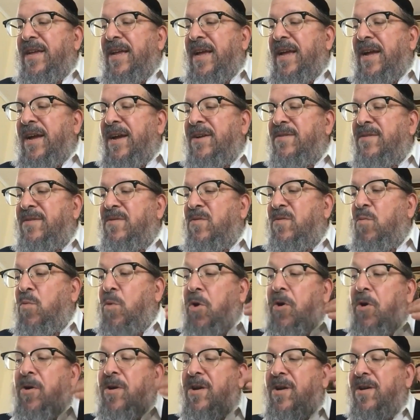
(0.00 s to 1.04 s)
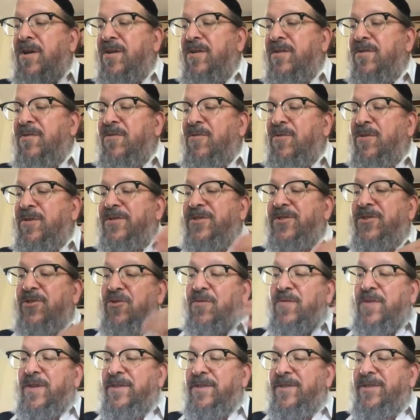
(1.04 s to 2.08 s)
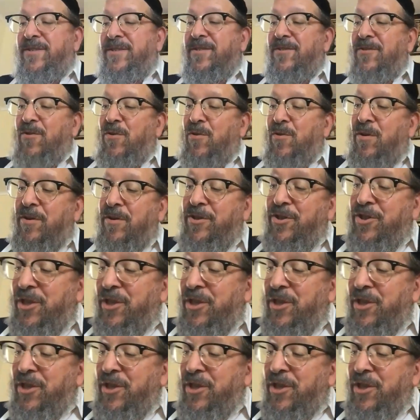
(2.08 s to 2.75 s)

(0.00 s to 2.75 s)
uh, work or service or